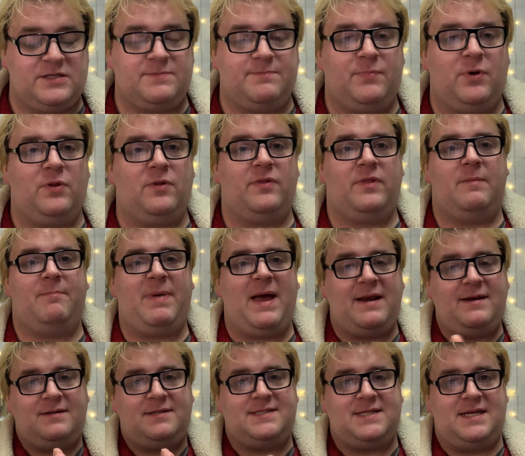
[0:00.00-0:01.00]
But the
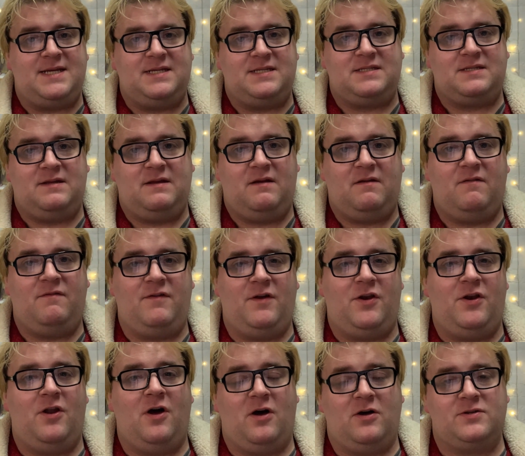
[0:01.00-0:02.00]
penalties for
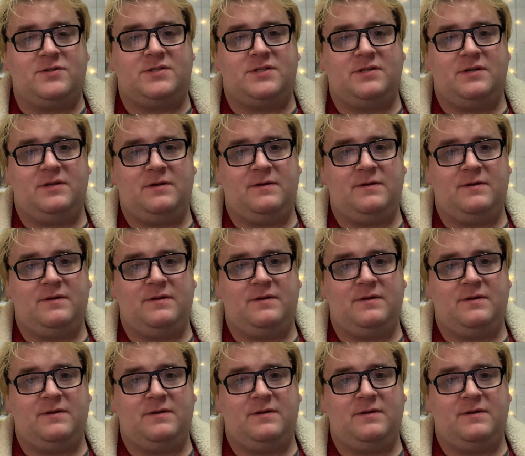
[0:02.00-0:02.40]
not